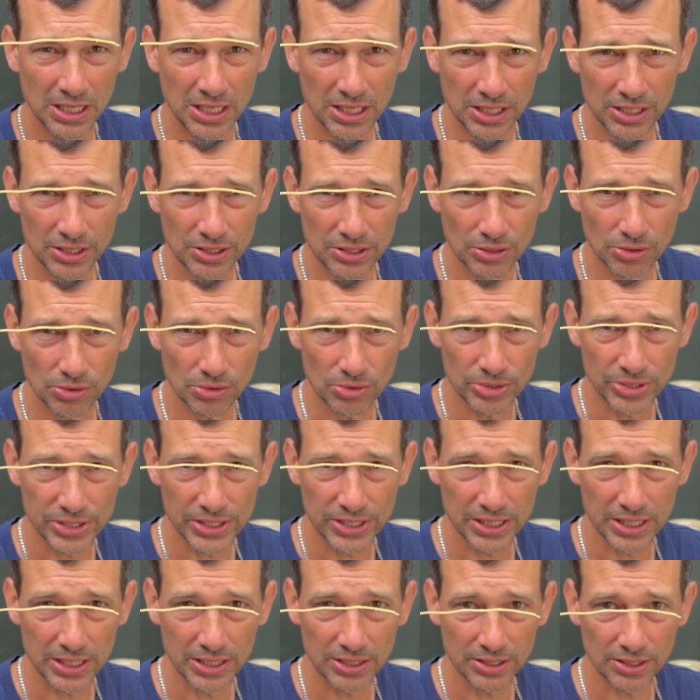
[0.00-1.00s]
you'll
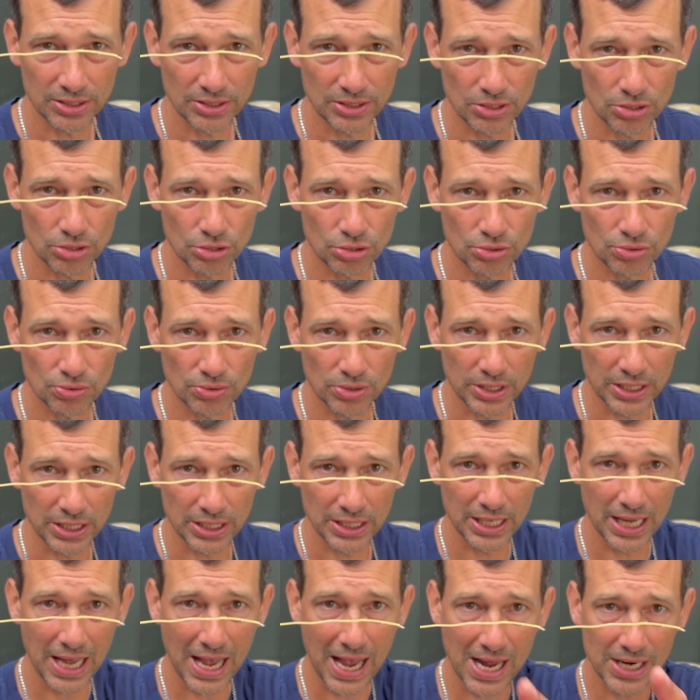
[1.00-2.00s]
see that the
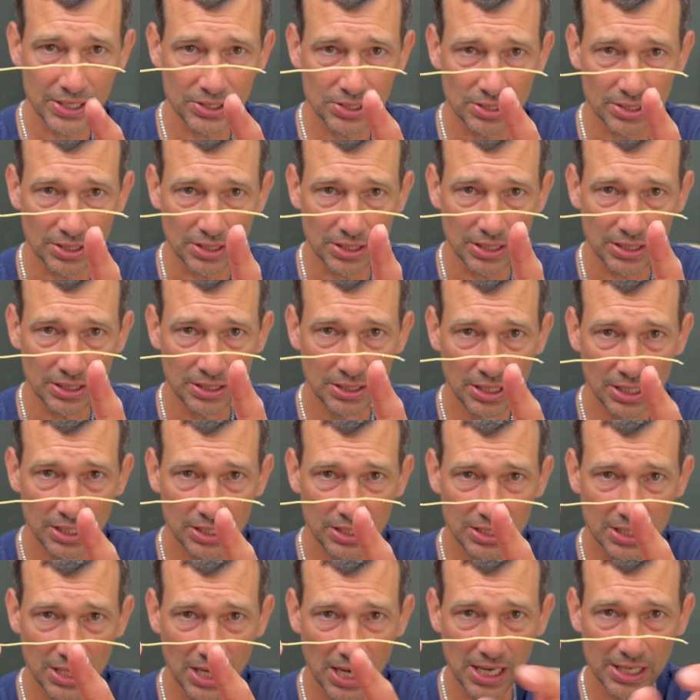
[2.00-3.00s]
string actually
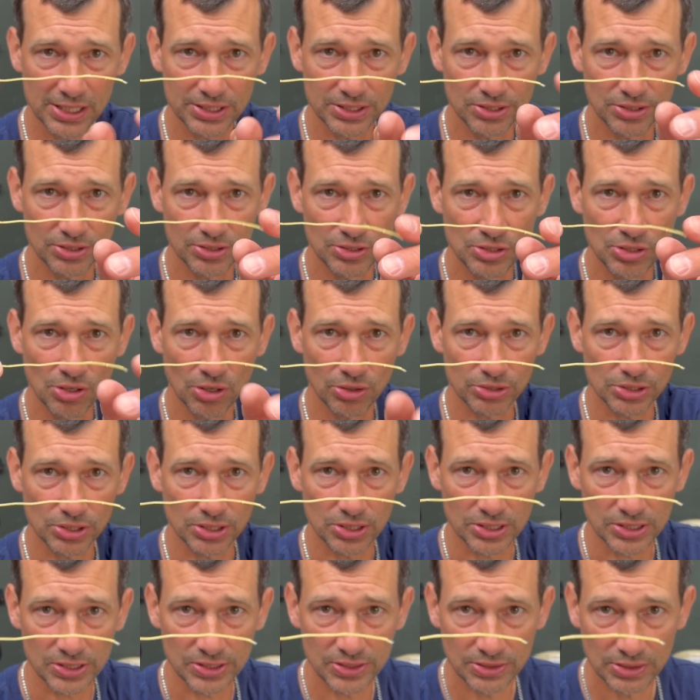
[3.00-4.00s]
cuts
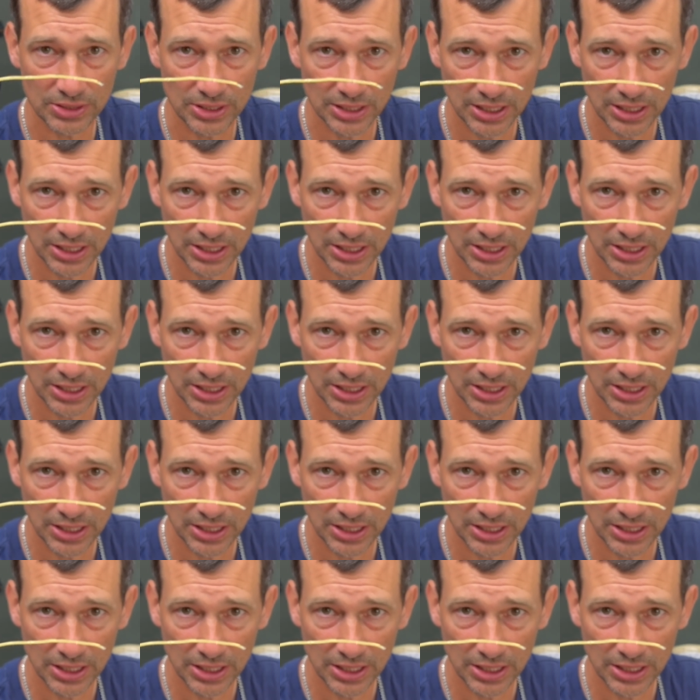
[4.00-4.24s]
notches